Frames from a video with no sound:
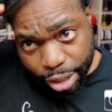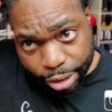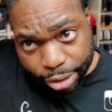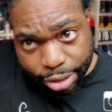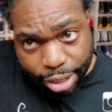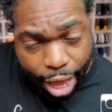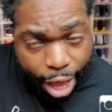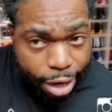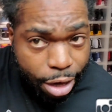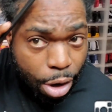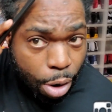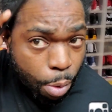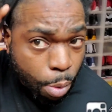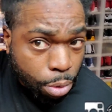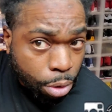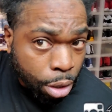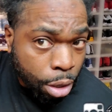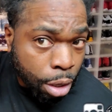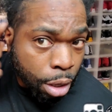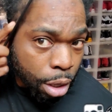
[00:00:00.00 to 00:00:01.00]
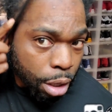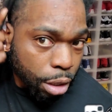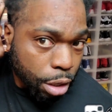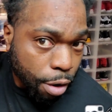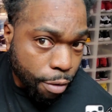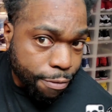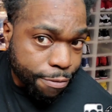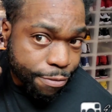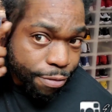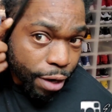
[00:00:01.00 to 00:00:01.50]
It's not
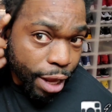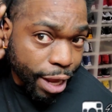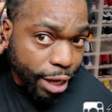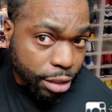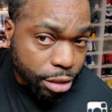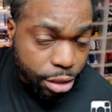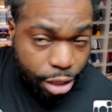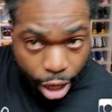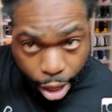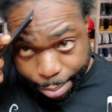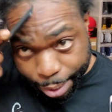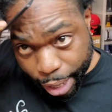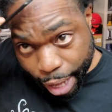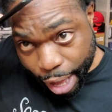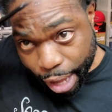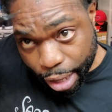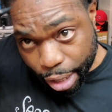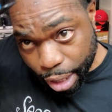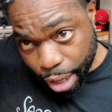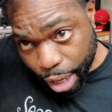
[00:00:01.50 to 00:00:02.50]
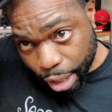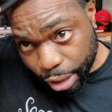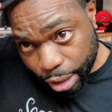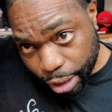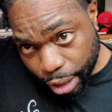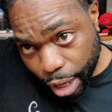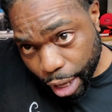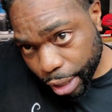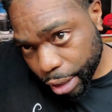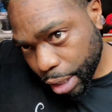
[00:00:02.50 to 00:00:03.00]
no flakes coming out or nothing
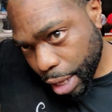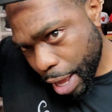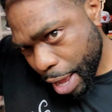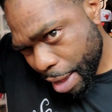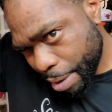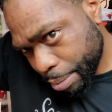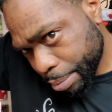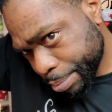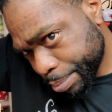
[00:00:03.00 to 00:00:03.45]
like that.